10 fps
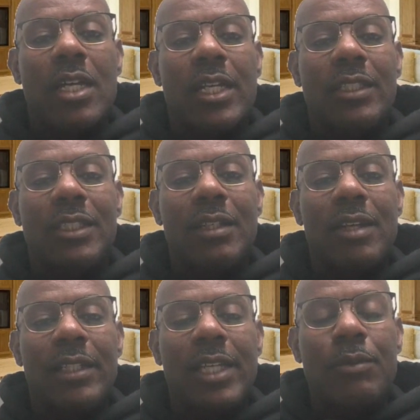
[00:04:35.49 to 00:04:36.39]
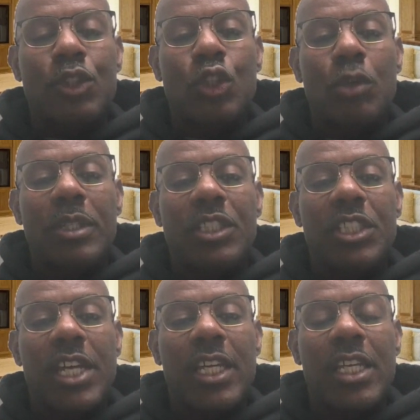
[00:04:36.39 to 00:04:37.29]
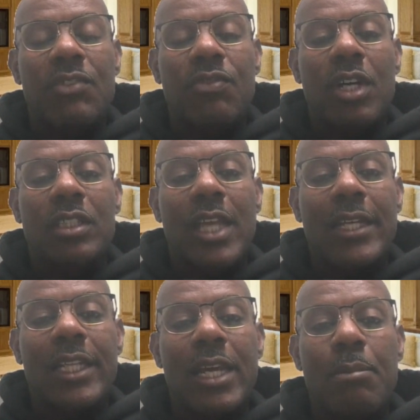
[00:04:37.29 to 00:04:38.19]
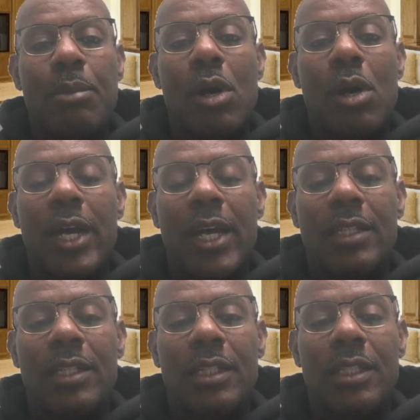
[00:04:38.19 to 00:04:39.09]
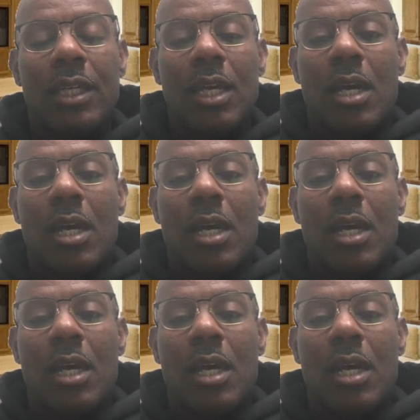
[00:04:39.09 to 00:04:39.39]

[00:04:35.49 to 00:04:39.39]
they seemed like they was a little bit shaky as far as like their ball handling.